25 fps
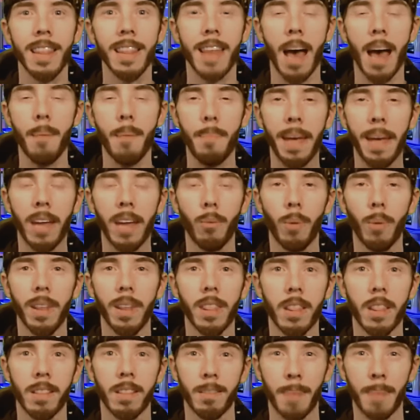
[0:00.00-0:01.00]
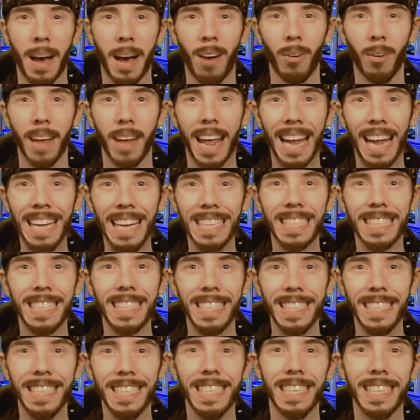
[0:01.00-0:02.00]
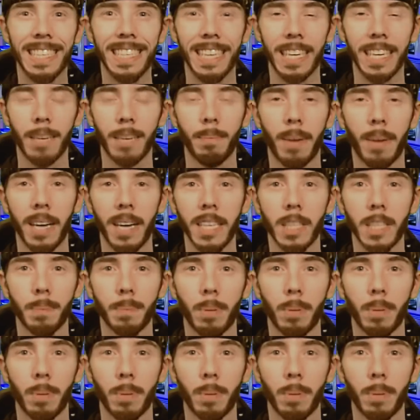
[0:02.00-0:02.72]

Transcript: that bandwidth is about 18 gigabytes